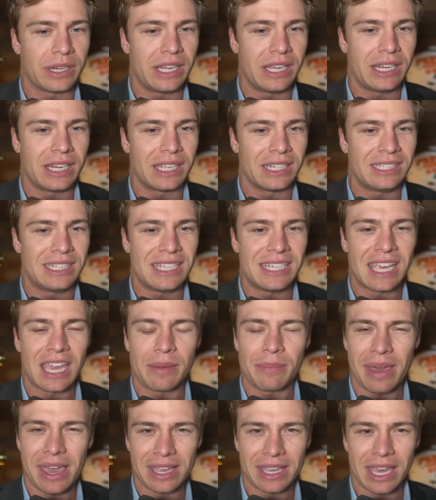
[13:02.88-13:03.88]
Reed,
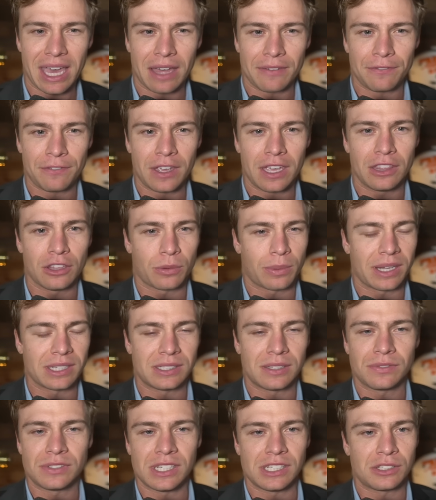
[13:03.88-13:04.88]
DK Metcalf in the
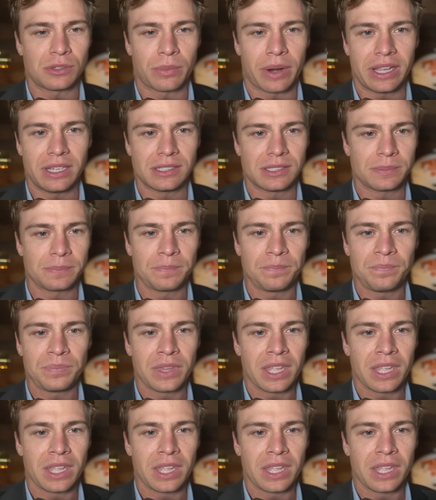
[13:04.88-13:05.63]
rest of season ranks.